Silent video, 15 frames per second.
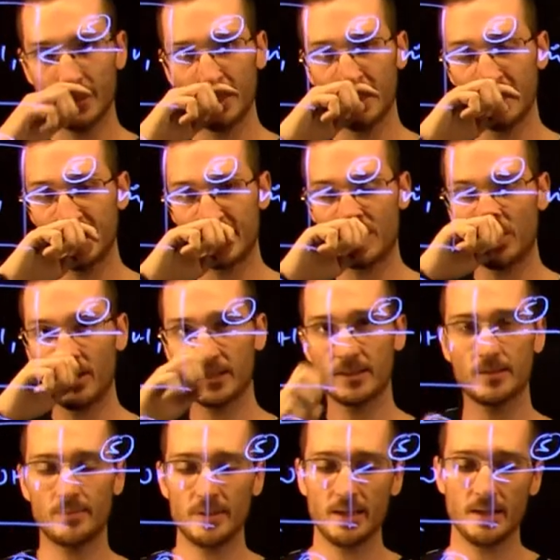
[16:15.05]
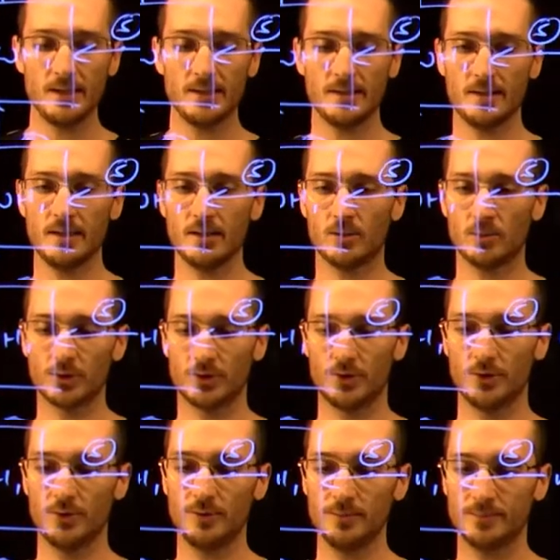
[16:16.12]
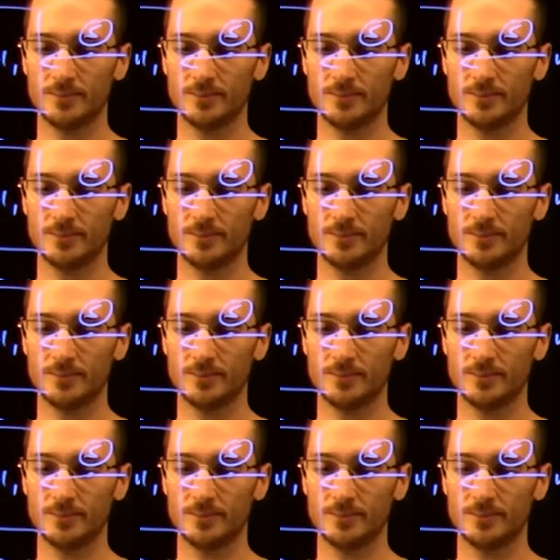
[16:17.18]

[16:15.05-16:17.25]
is going to be equal to